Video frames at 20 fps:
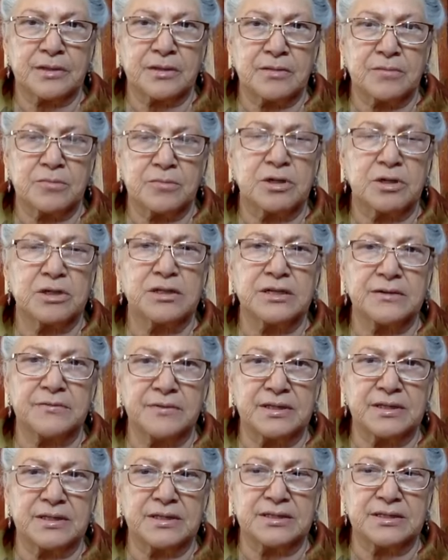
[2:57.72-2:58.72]

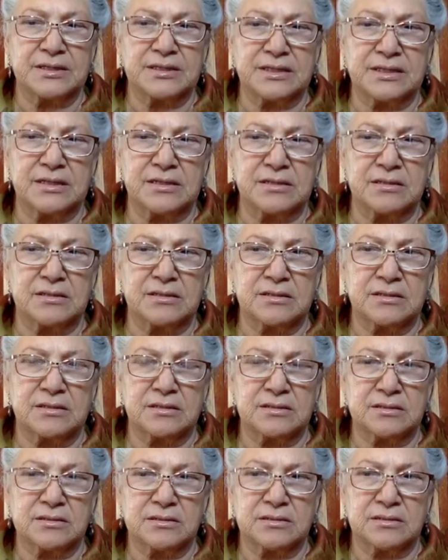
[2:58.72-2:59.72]
leaving the state.
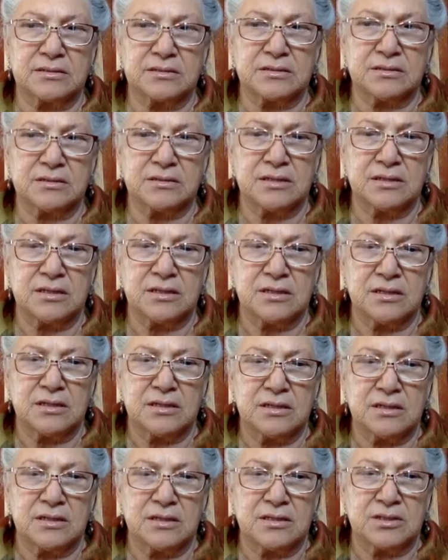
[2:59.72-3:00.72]

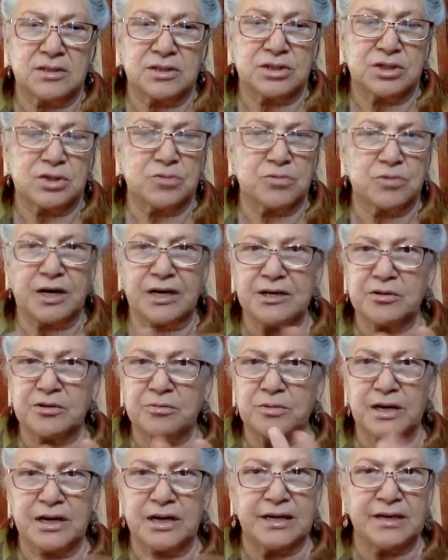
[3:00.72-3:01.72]
So right
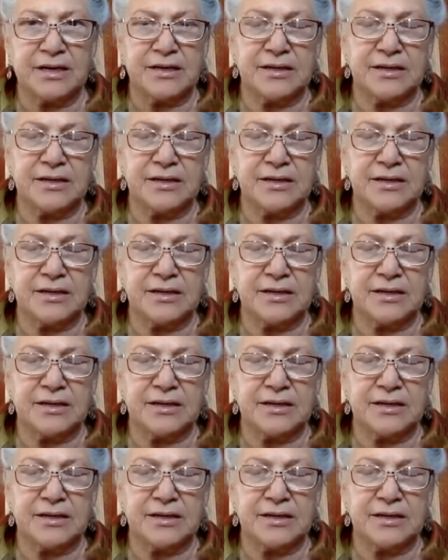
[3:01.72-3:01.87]
away,